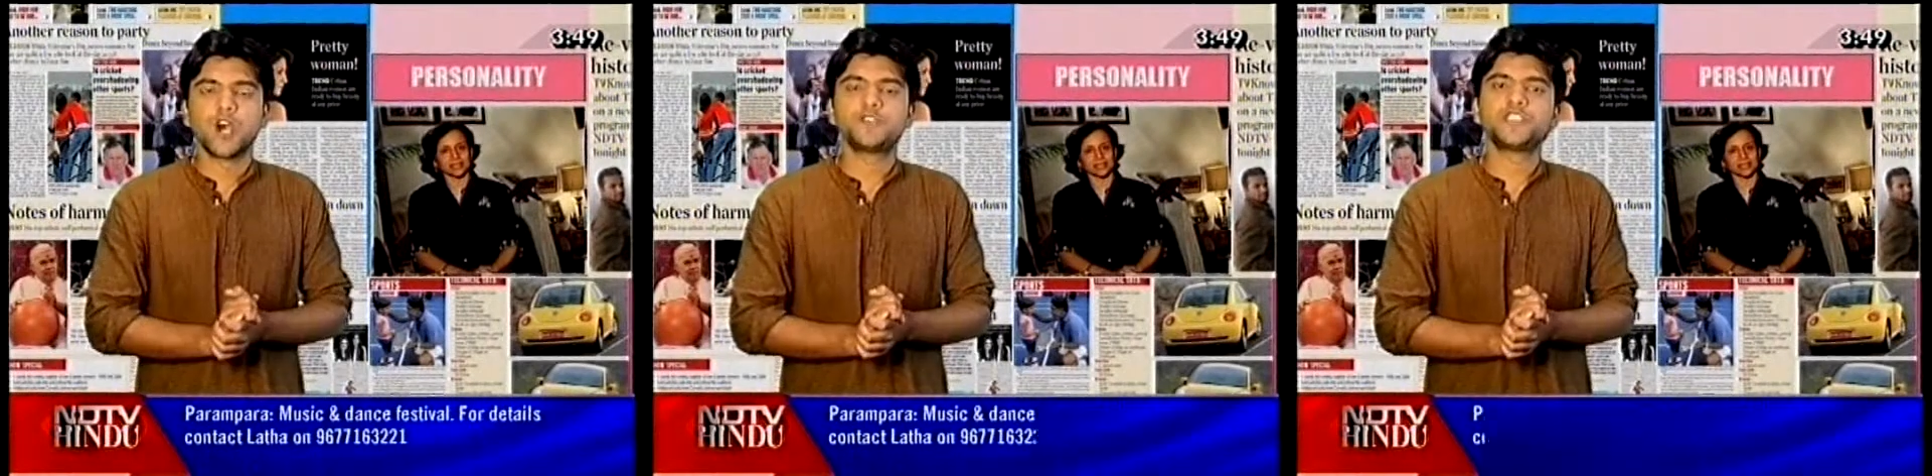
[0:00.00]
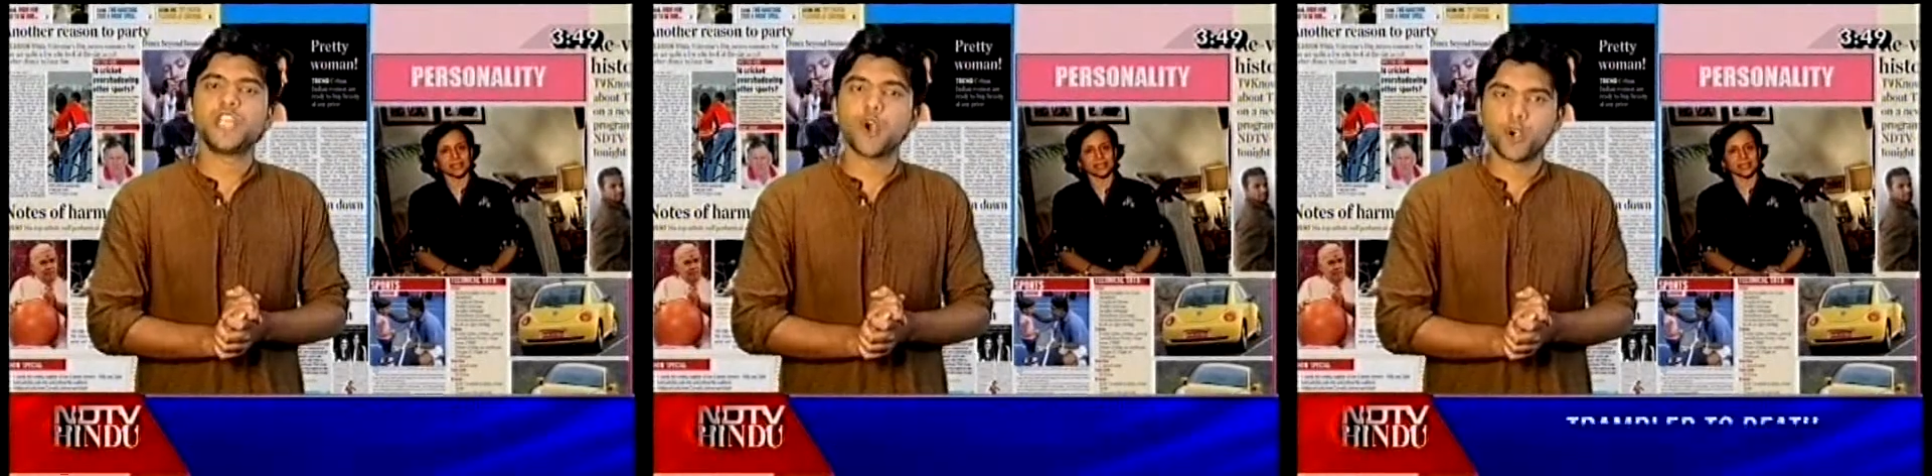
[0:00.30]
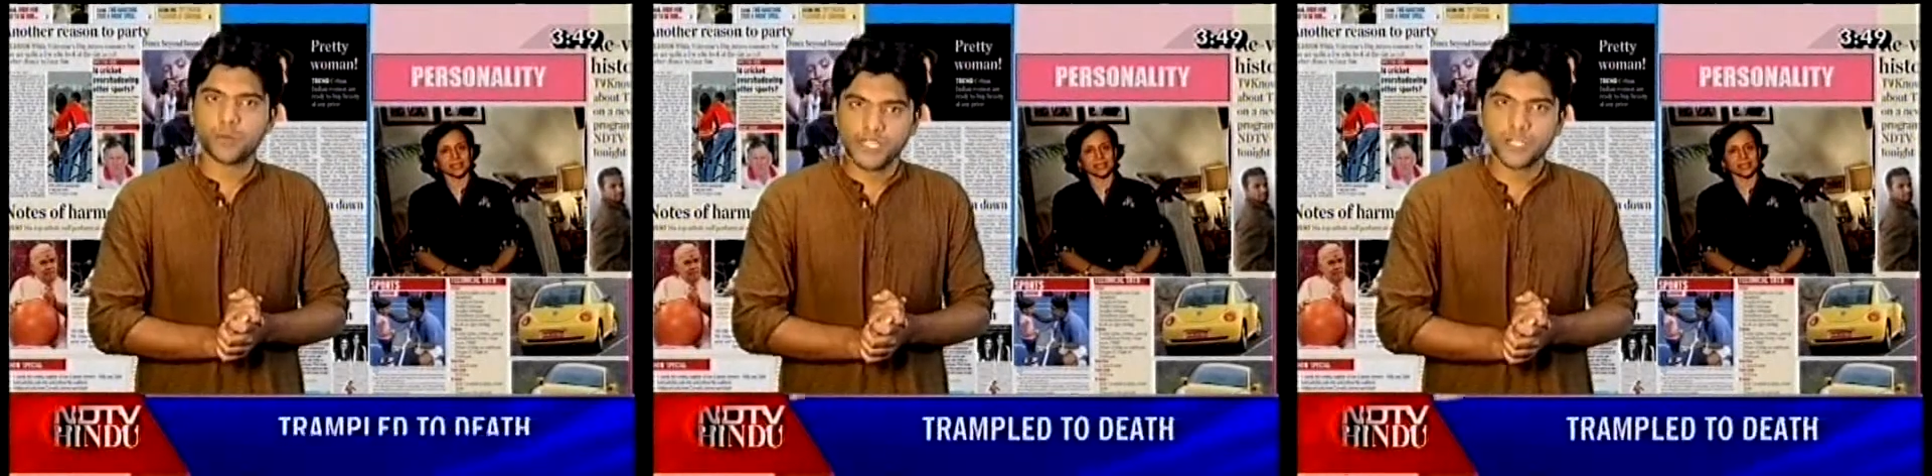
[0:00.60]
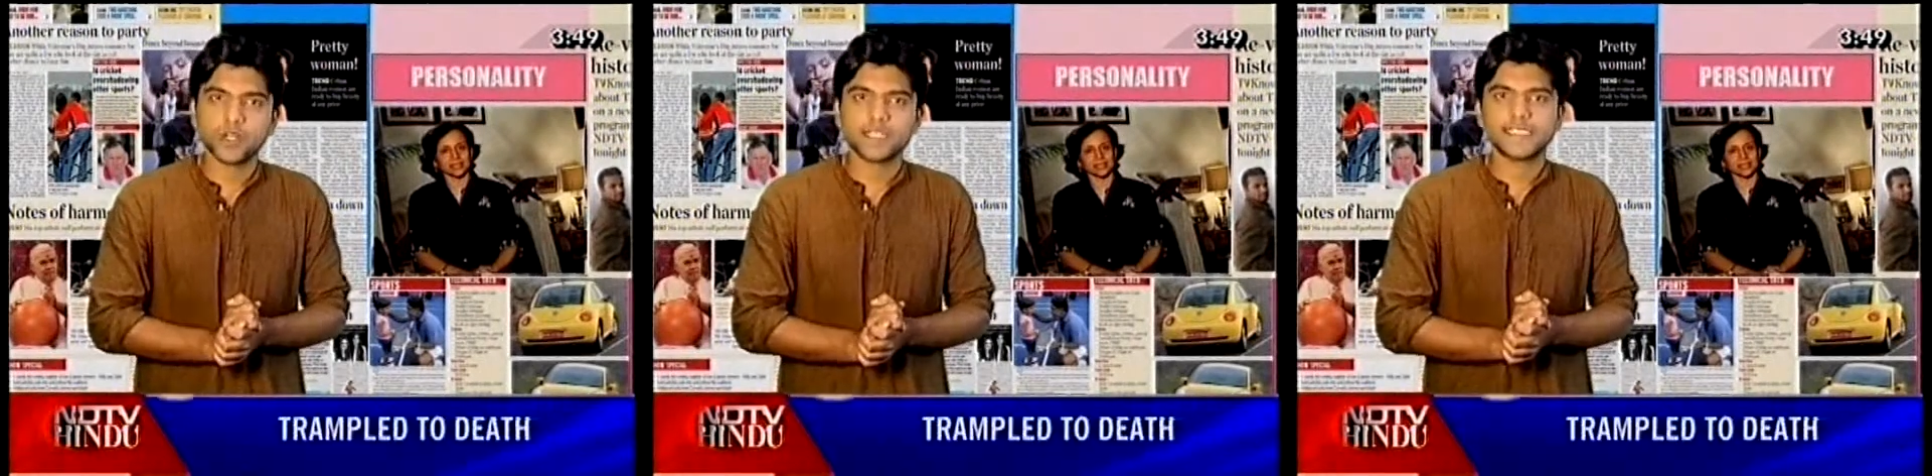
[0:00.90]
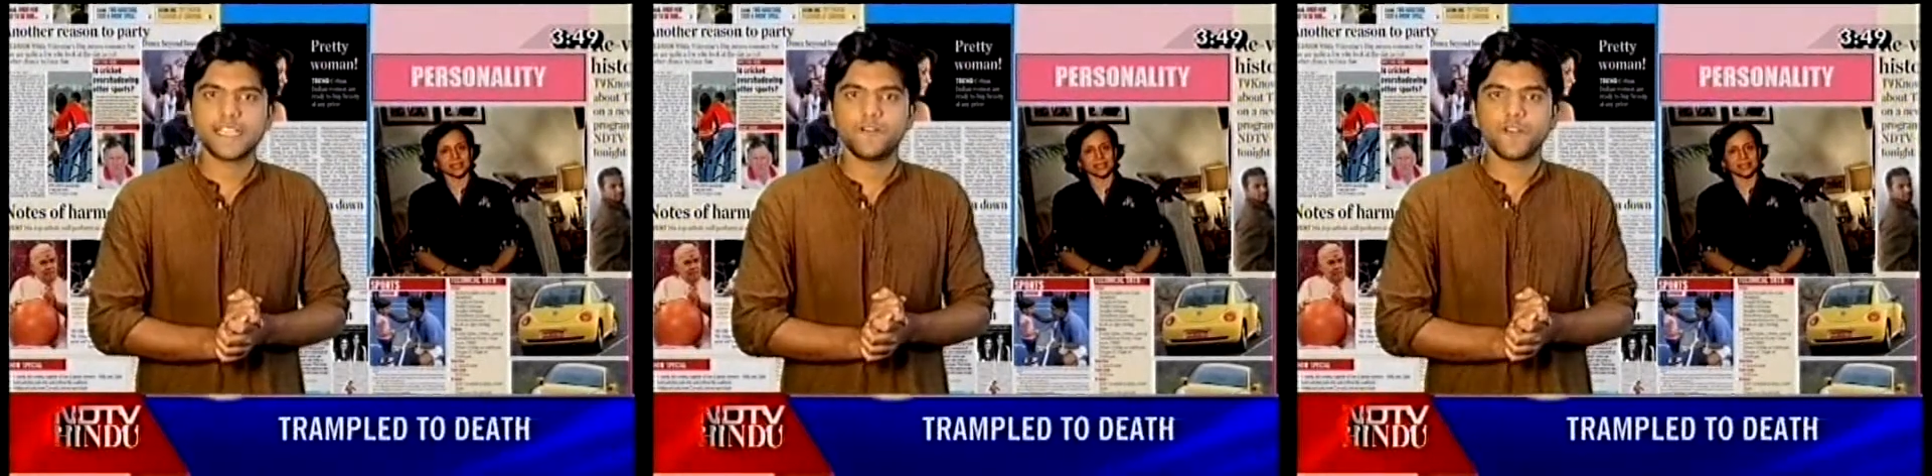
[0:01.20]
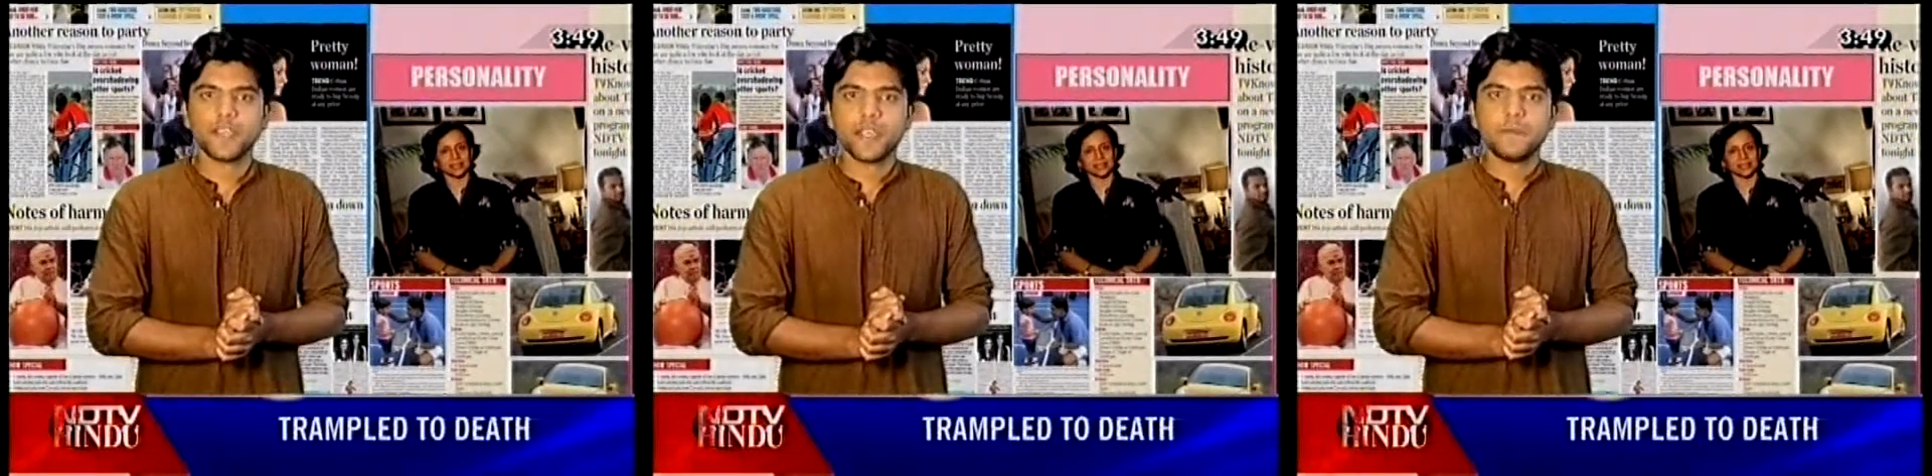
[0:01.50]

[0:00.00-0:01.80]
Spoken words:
of Sri Aurobindo herself,